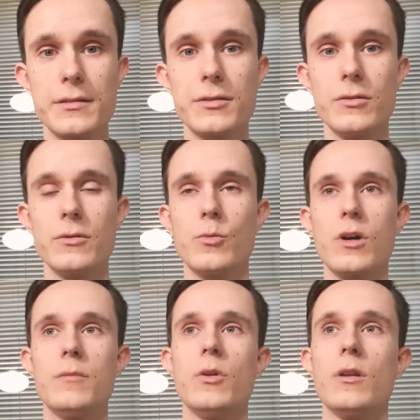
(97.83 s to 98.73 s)
So the
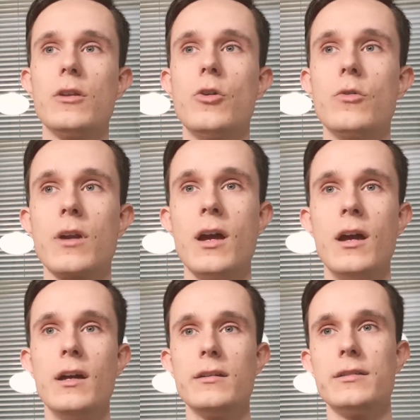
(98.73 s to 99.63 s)
warble alone
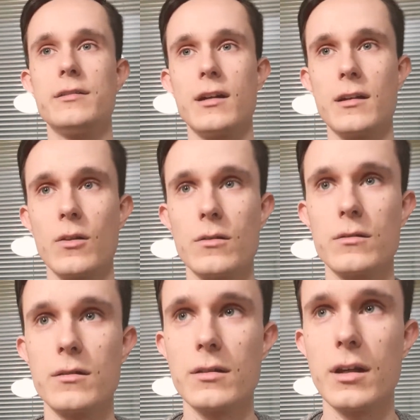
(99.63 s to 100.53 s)
is
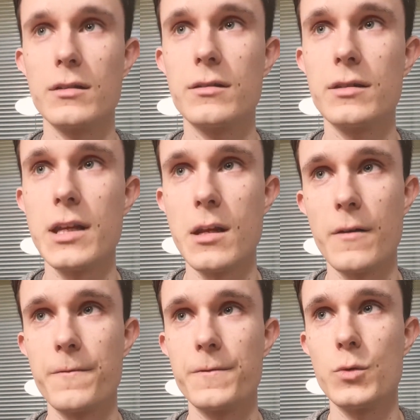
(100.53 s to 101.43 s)
not
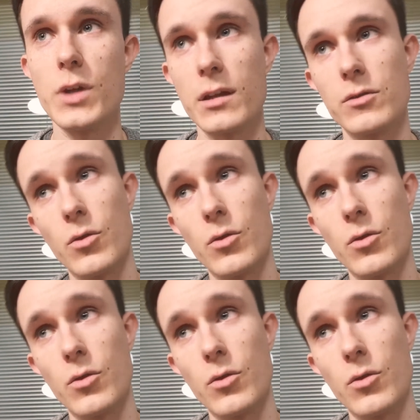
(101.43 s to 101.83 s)
enough to get